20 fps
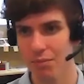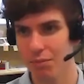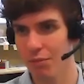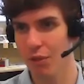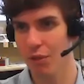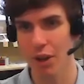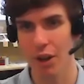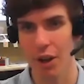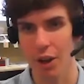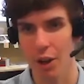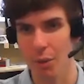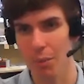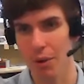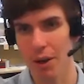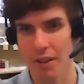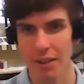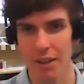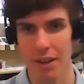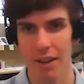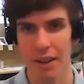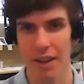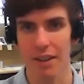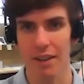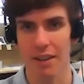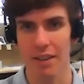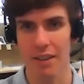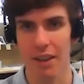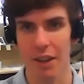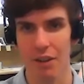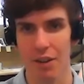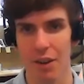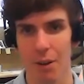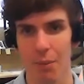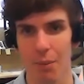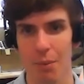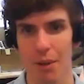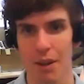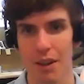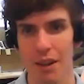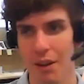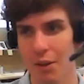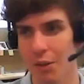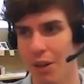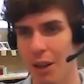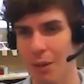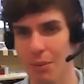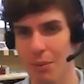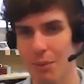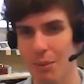You know, you bring something into SketchUp and then it will